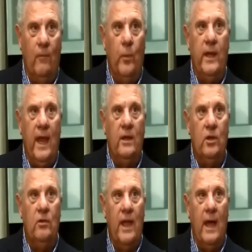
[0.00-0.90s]
If we
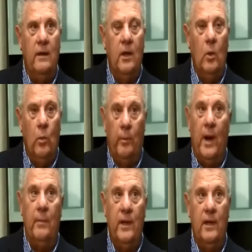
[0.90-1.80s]
can't do that, we're
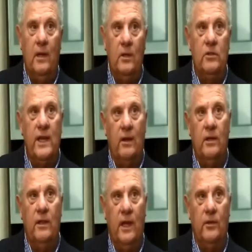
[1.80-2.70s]
probably going to lose
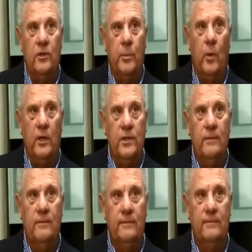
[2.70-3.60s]
out to the other
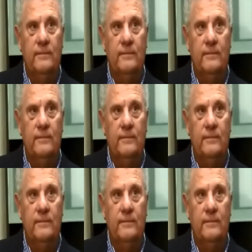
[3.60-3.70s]
sports.